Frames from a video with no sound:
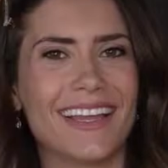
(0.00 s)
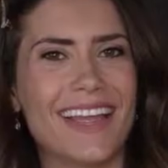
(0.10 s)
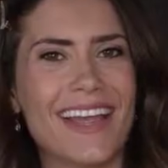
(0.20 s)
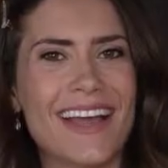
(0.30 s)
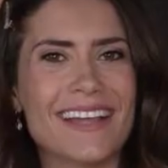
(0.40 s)

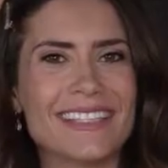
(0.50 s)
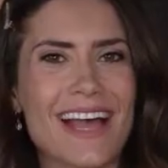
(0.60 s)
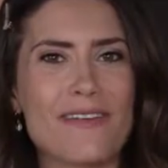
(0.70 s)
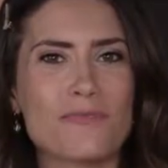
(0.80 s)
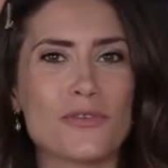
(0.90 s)
Hey guys,
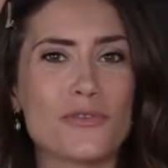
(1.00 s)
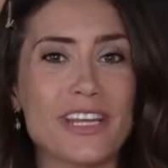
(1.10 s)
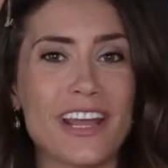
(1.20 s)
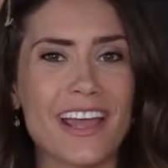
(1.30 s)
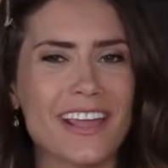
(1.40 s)
I'm
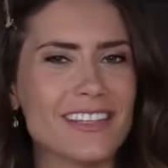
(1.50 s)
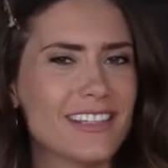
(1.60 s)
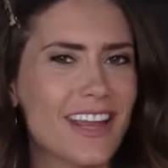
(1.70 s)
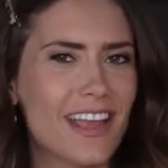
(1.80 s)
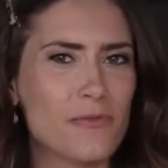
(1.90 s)
Marina and
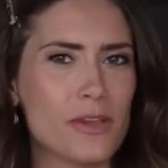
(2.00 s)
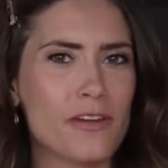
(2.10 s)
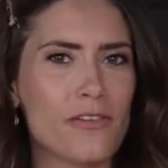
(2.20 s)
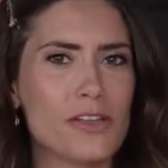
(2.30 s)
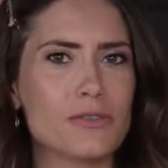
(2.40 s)
today we
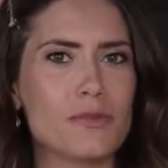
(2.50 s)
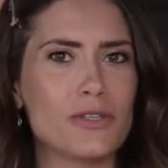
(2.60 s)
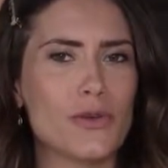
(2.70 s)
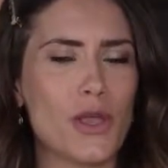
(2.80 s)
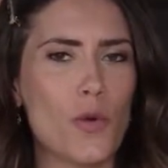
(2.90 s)
are going to be
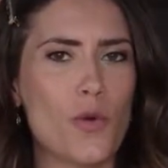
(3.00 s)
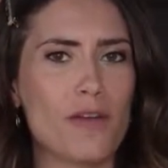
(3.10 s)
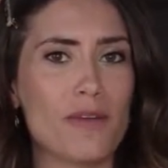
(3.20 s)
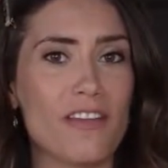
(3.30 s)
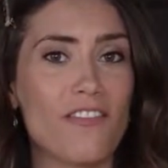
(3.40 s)
doing one
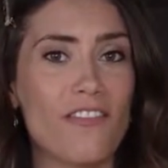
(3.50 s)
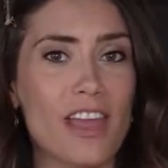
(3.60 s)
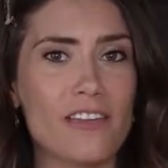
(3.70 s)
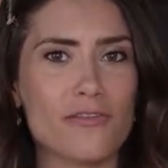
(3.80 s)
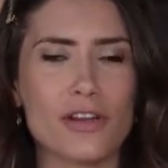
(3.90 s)
of my
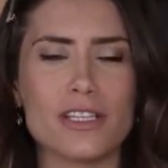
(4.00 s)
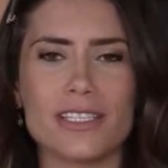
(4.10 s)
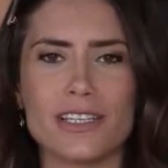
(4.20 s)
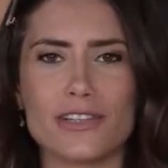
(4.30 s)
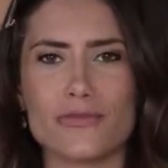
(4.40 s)

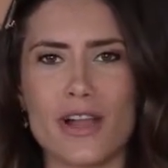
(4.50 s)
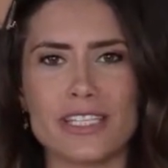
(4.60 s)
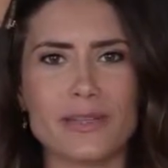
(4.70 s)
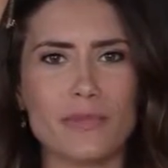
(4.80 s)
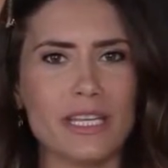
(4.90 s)
favorite dinner
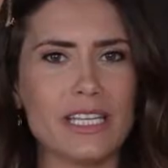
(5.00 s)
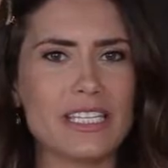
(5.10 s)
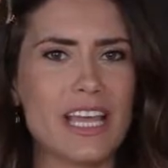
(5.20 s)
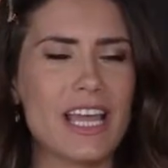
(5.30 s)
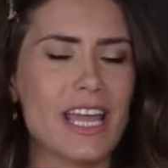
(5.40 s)

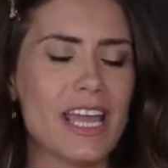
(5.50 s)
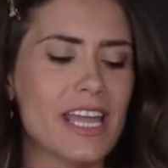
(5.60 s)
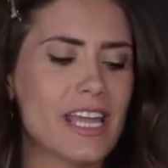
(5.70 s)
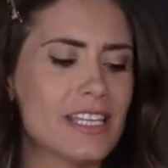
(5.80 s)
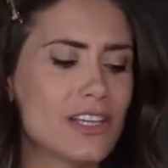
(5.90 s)
recipes.
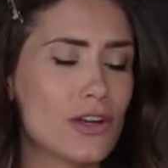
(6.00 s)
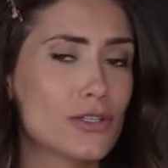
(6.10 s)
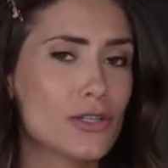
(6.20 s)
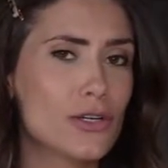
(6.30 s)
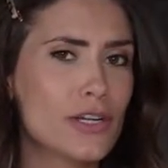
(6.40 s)
It's an
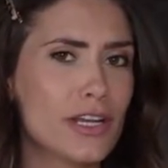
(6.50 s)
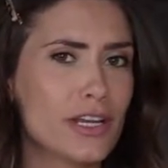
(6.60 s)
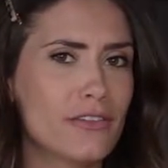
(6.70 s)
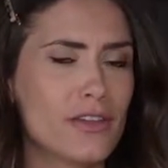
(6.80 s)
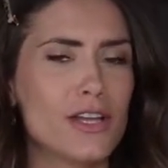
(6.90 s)

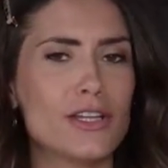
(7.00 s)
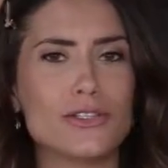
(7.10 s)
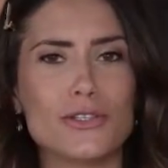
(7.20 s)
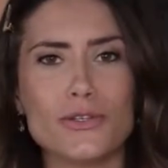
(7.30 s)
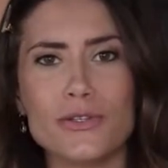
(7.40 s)
alternative
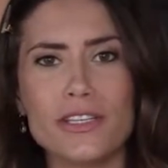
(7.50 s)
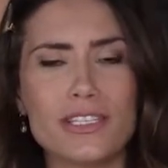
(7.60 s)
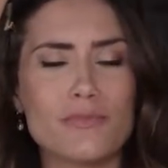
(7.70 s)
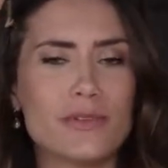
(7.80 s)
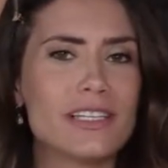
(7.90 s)
to the
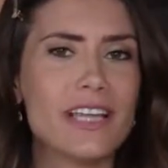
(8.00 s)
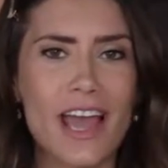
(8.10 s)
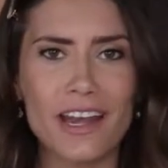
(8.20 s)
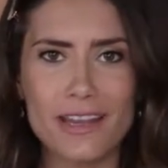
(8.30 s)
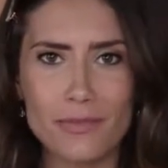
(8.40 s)

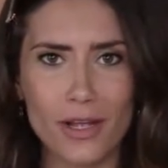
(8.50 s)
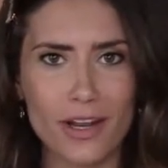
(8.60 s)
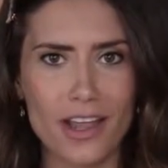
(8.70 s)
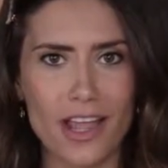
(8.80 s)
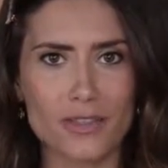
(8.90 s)
spaghetti
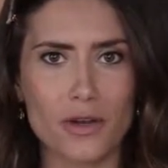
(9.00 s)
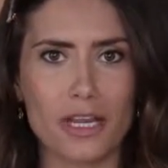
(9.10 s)
bolognese.